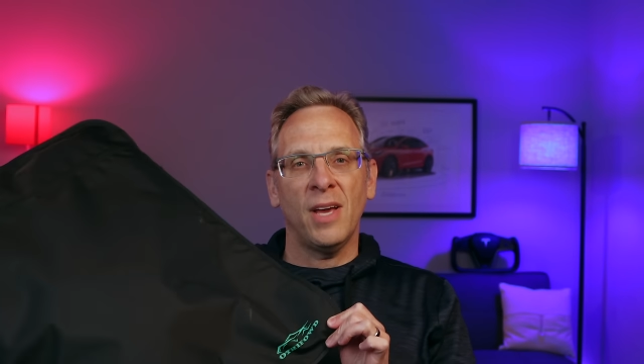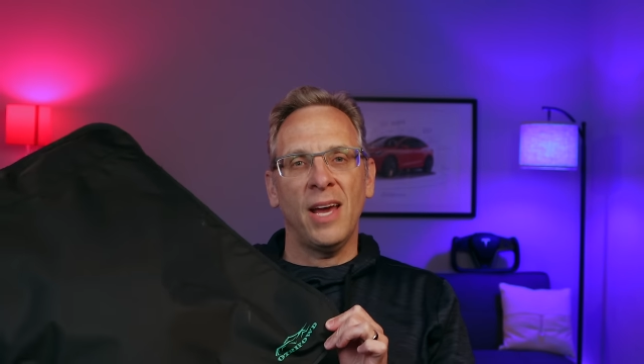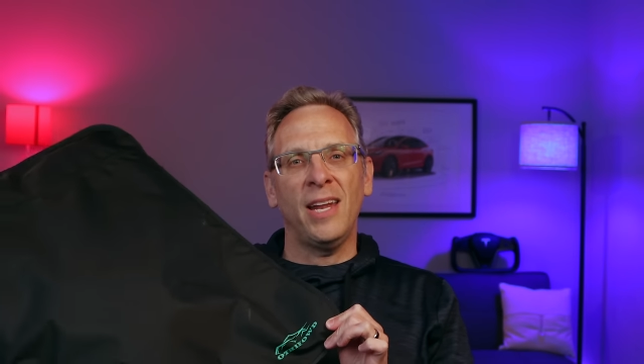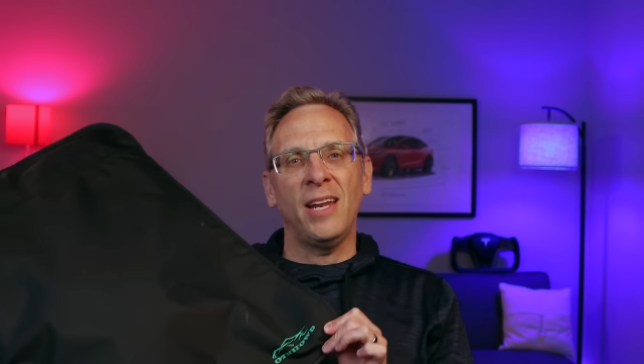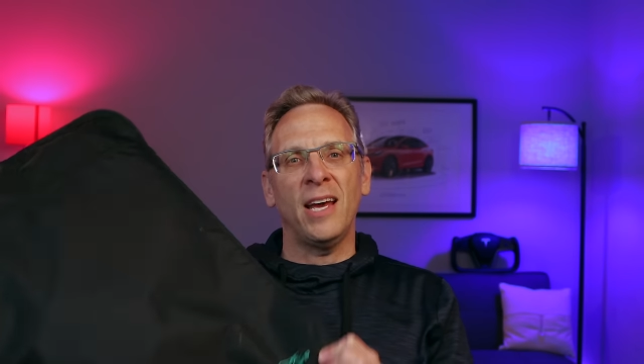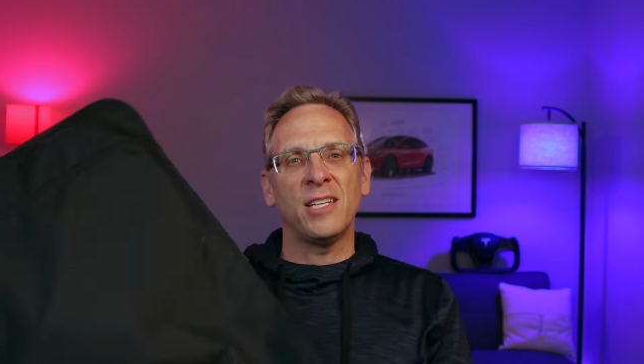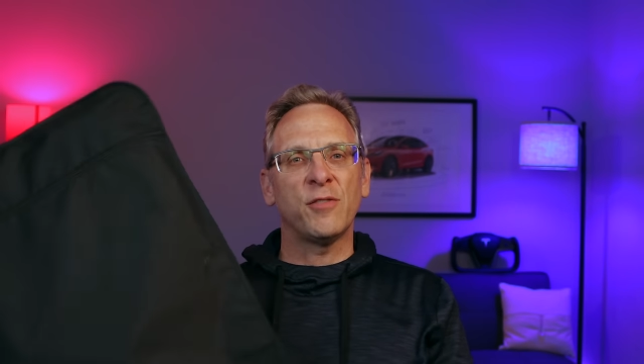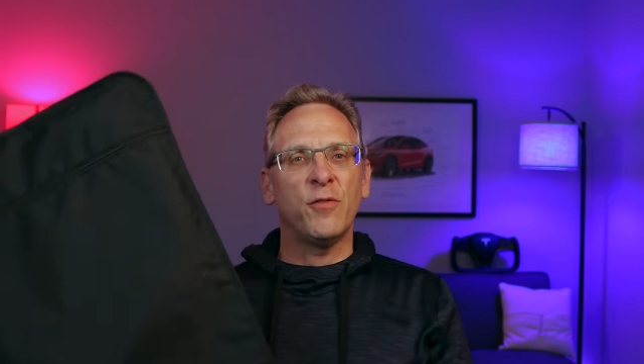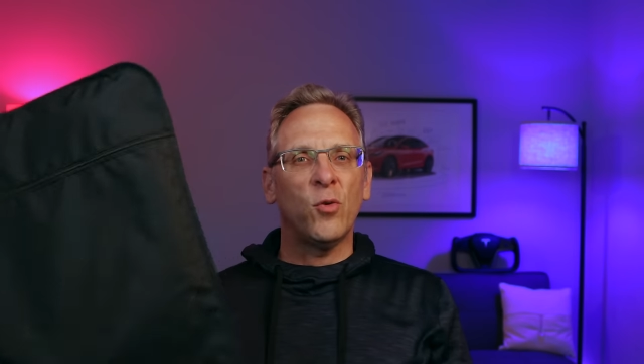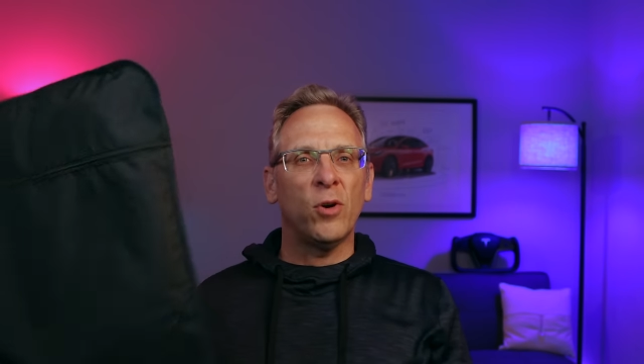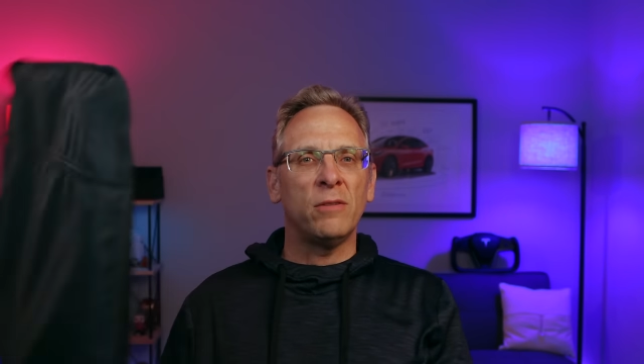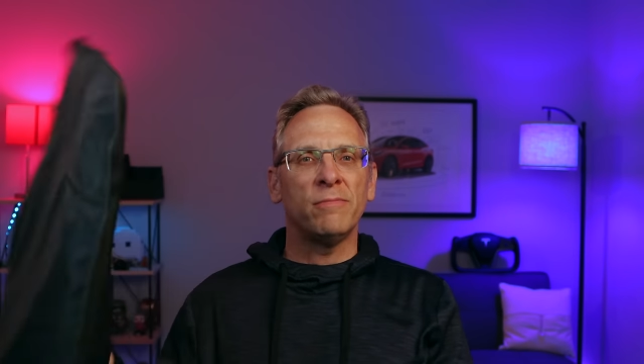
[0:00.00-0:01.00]
I didn't ask
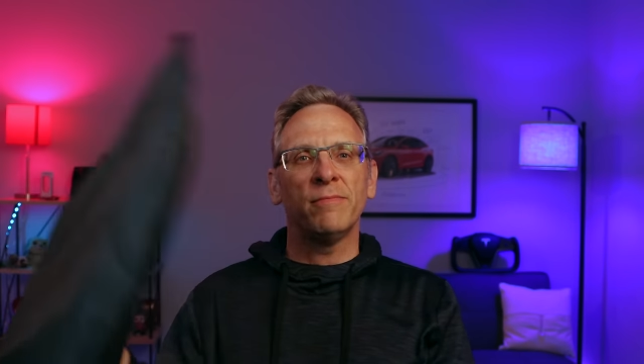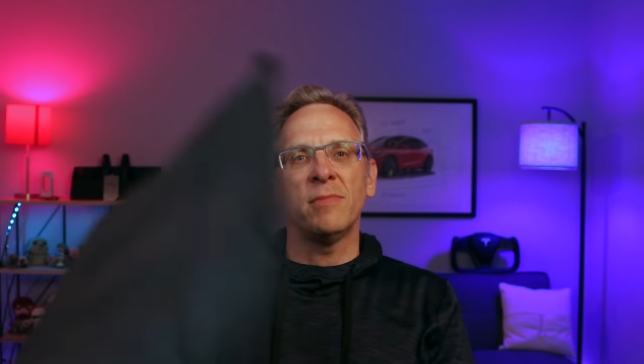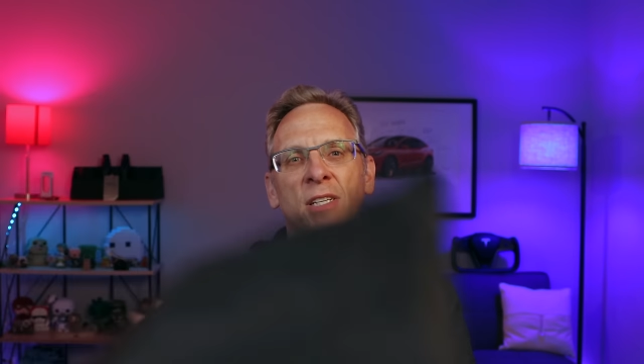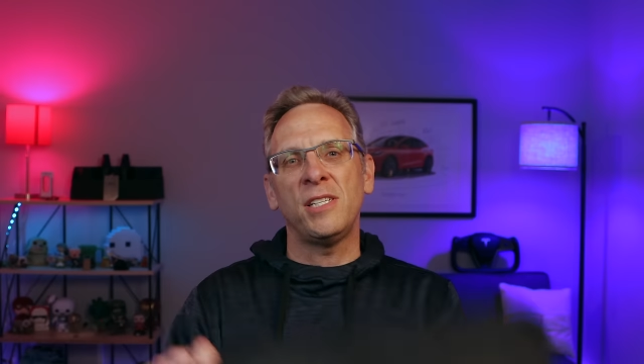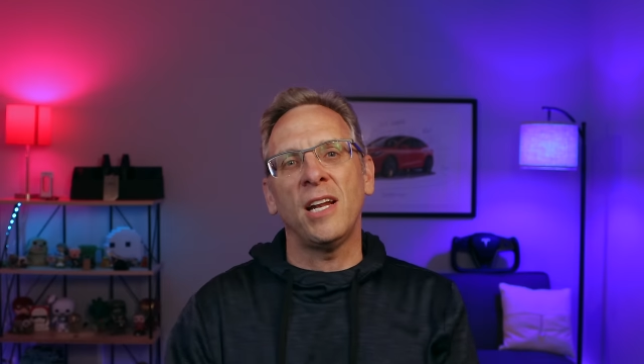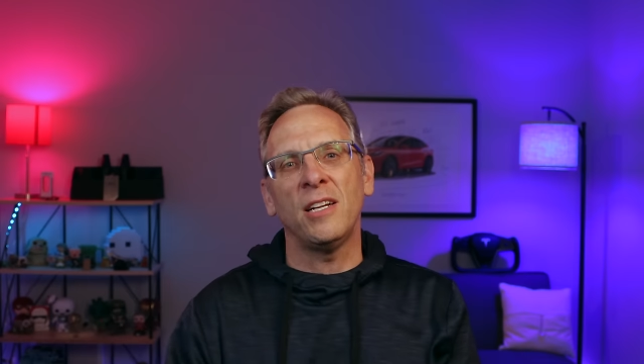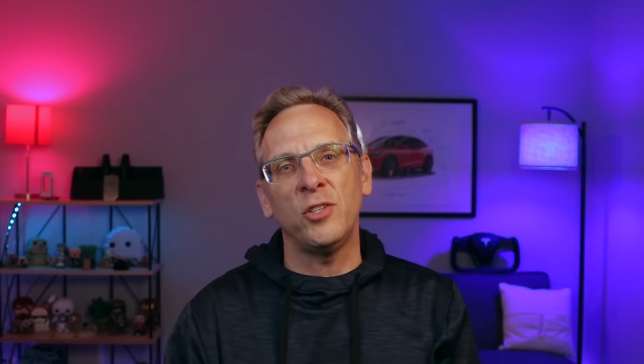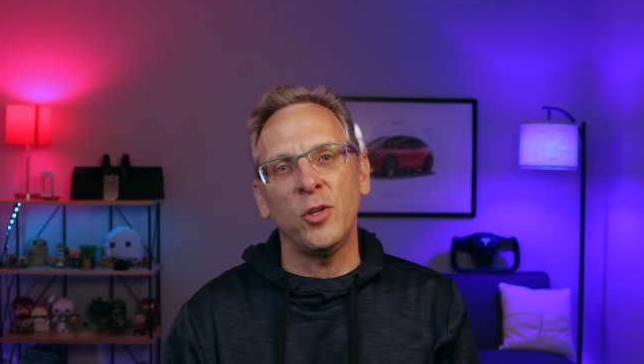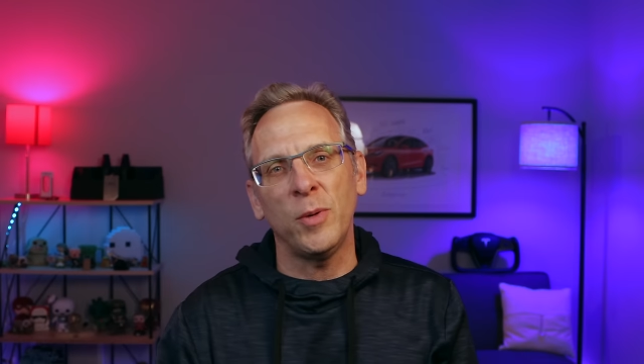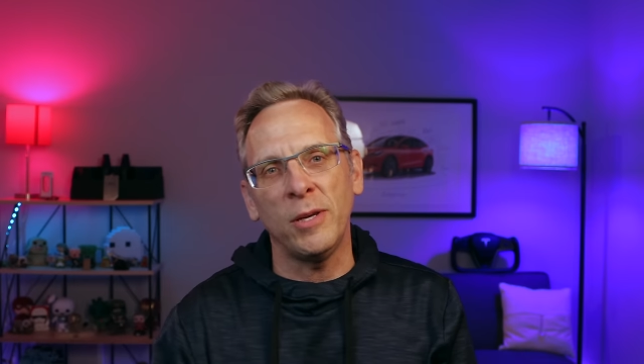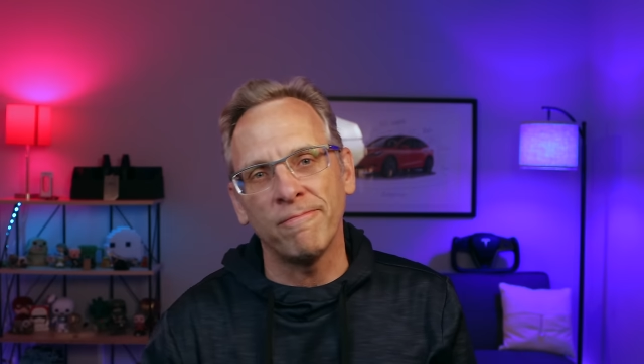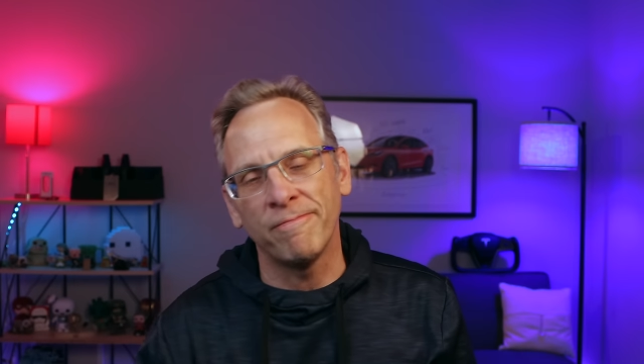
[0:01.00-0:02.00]
for it, they sent it to
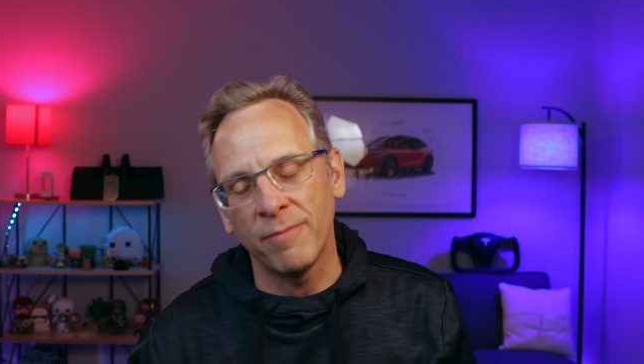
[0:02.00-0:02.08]
me.